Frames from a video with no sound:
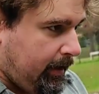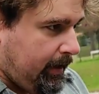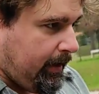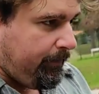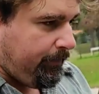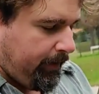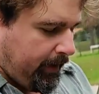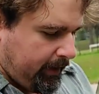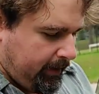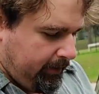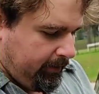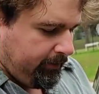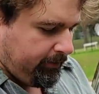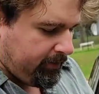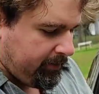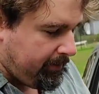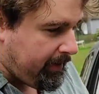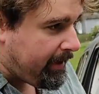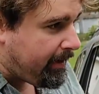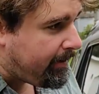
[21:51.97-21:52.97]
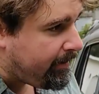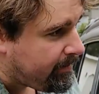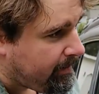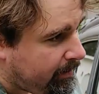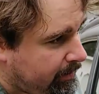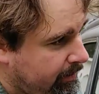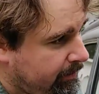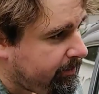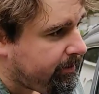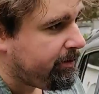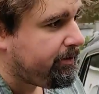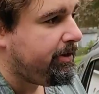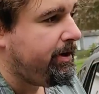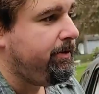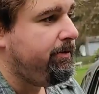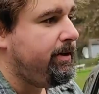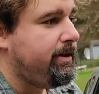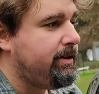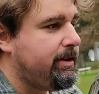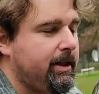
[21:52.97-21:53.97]
if I use the mirrors, I'll use the
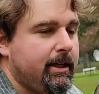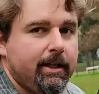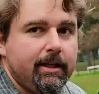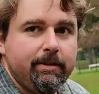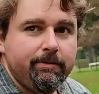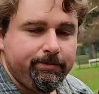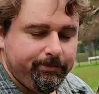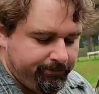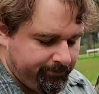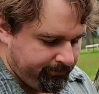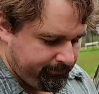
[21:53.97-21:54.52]
green ones again.